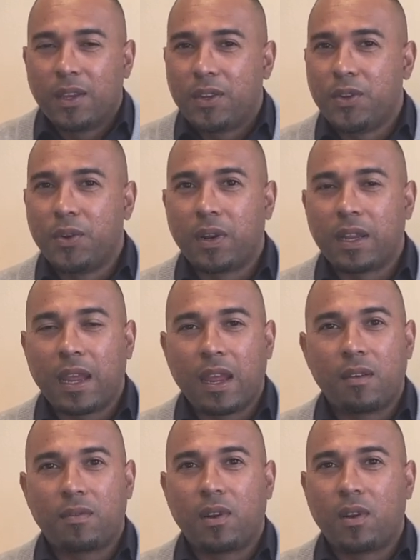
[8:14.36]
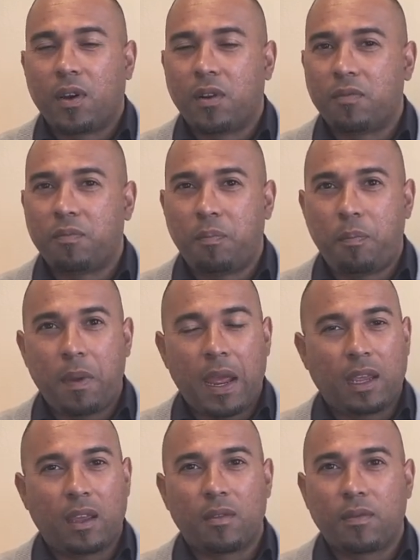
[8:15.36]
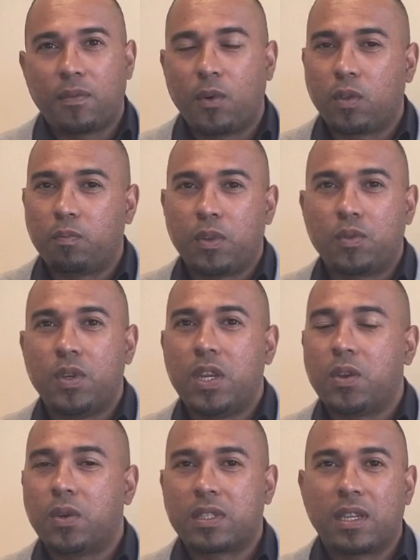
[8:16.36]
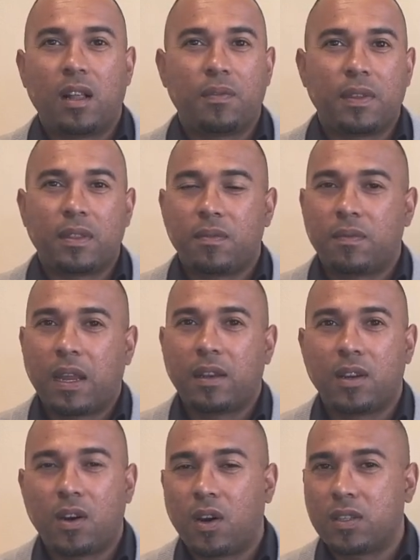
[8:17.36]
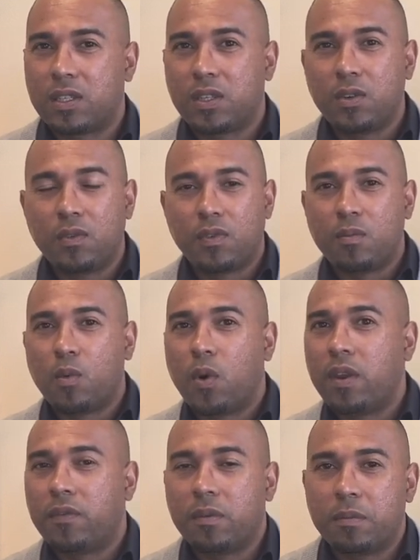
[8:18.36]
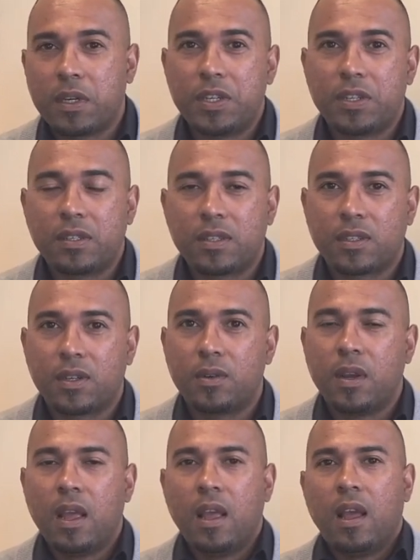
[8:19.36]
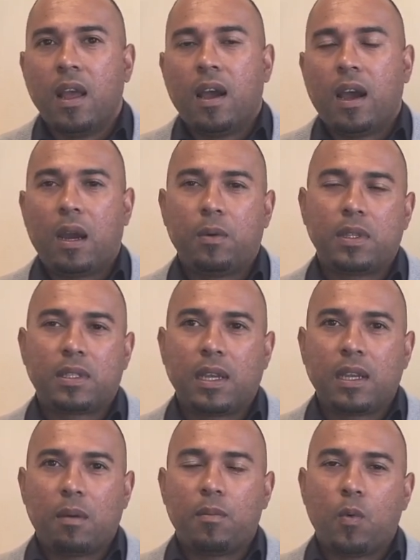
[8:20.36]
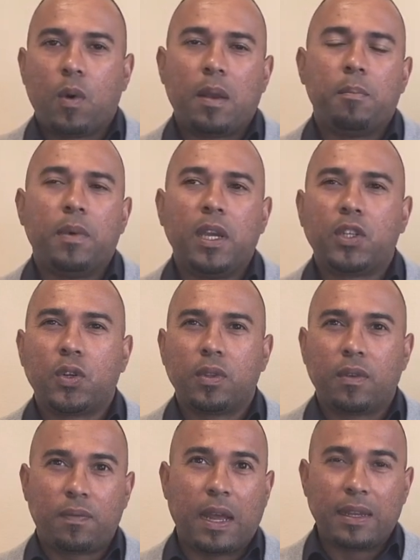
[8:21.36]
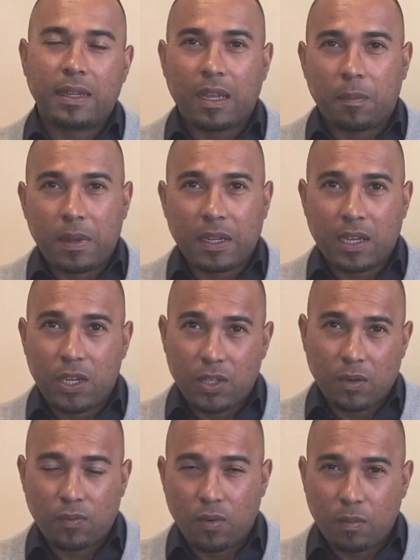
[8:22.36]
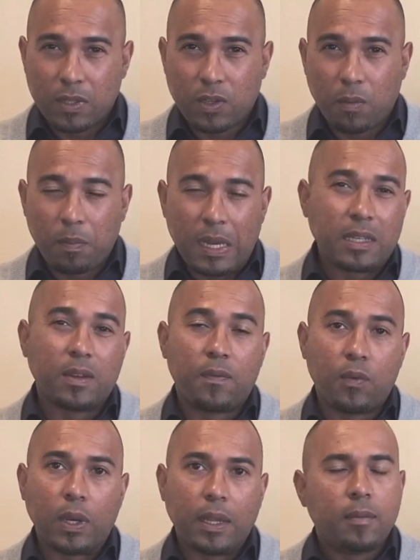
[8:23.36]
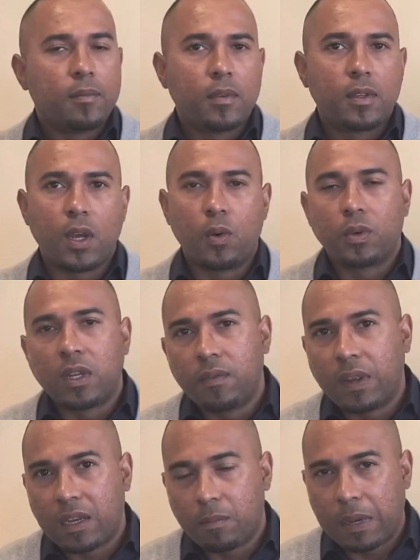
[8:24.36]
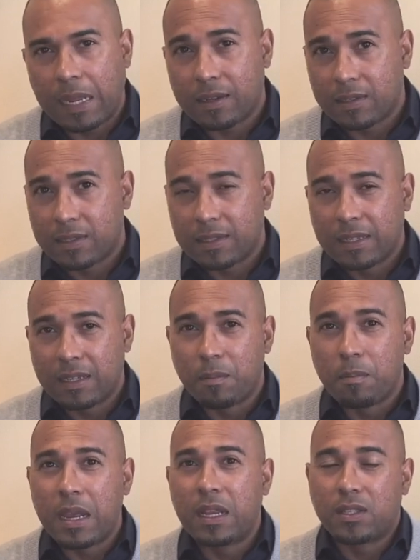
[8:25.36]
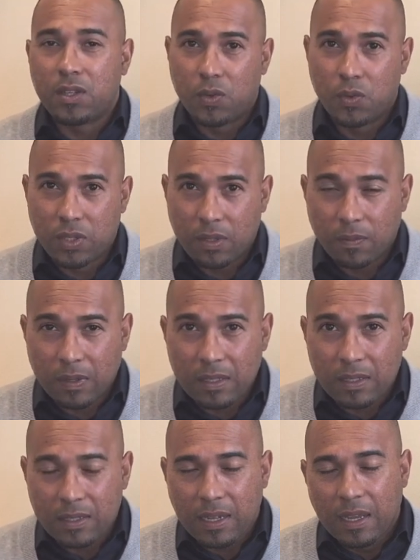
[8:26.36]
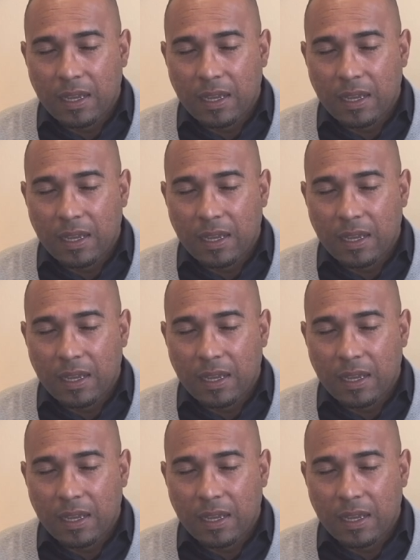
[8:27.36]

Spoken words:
you're going to have a lot of back and forth between yourself and the funder asking you for more information. So I would say, number one, make sure the funding application form is completed fully. Don't leave any blanks. It makes a huge difference.